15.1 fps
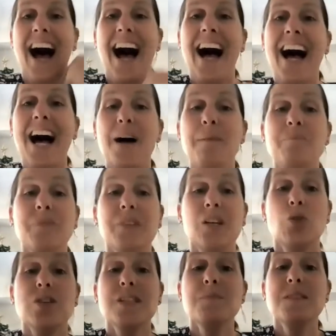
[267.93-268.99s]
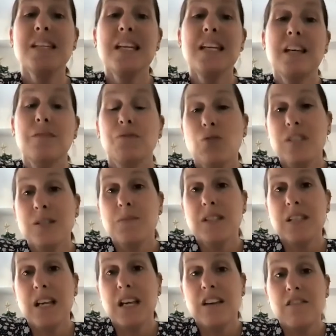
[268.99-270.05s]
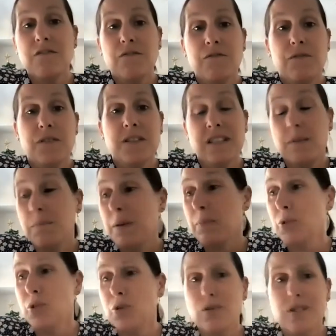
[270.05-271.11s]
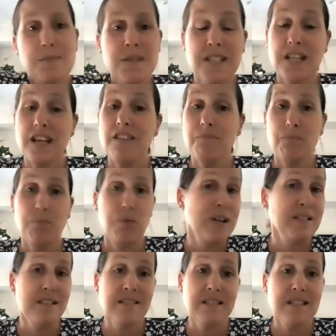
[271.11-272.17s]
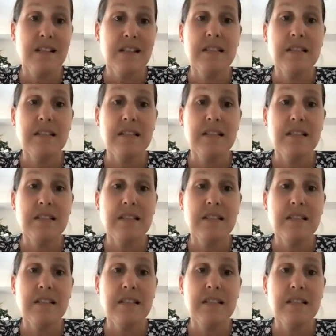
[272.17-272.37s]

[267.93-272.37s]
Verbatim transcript: um, Christmas Eve, Christmas Eve, some people do Christmas Eve presents.